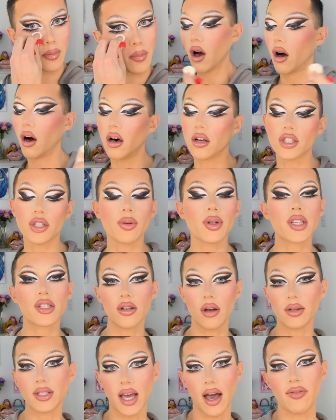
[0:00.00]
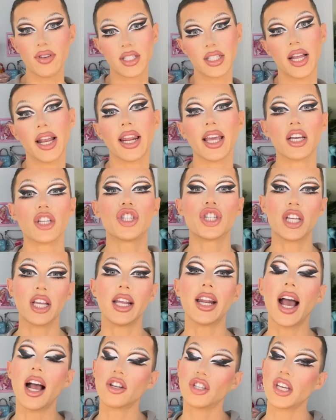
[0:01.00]
Also, what's so devastating is Shein
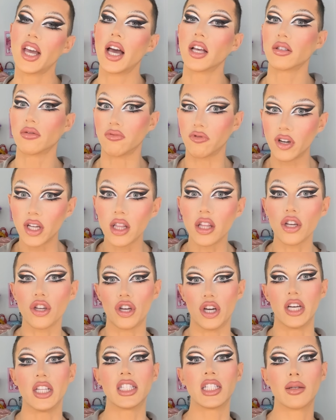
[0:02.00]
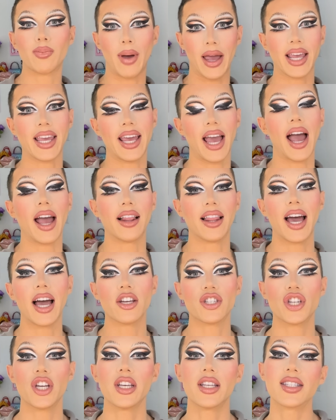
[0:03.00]
actually has really good spiky
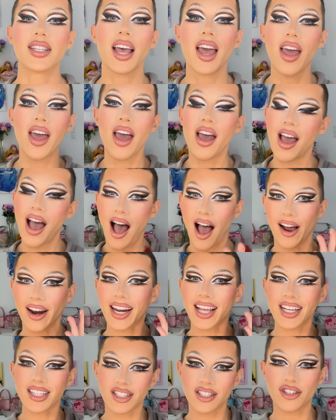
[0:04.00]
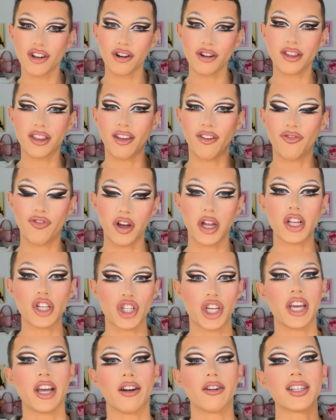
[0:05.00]
eyelashes. I'm going to insert the footage
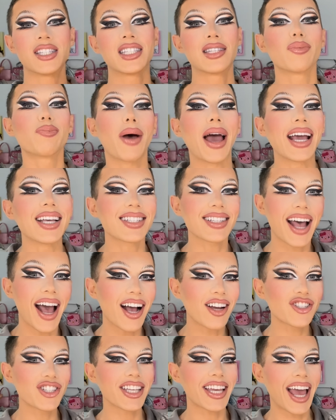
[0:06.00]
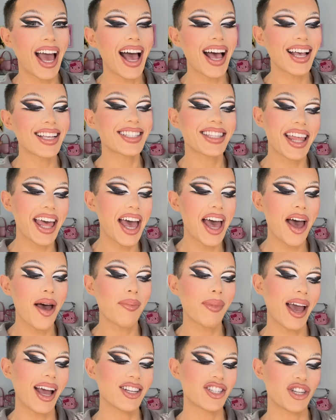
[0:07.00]
here. Spice actually has them,
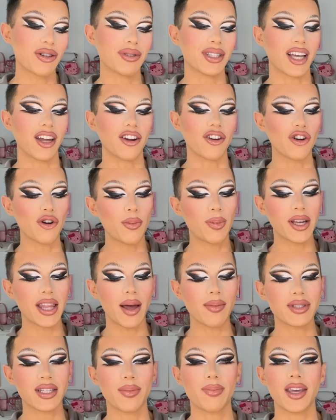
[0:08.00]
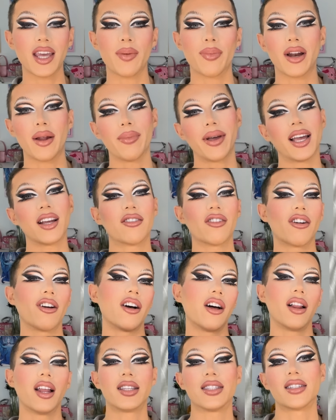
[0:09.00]
and she was going to Uber them to me, but I'm like,
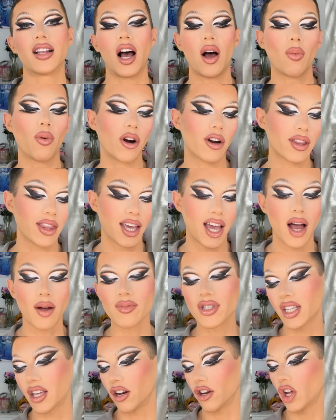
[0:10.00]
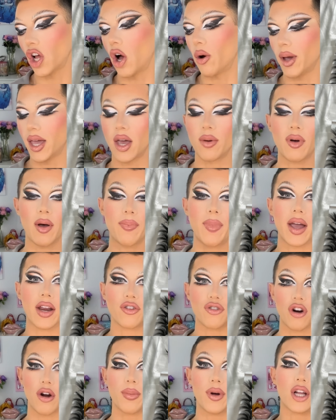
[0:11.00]
girl, it's not worth it. I'm just going to go in with my
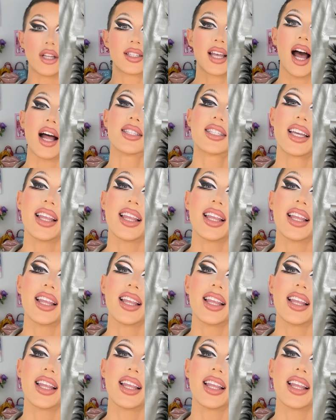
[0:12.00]
normal Tati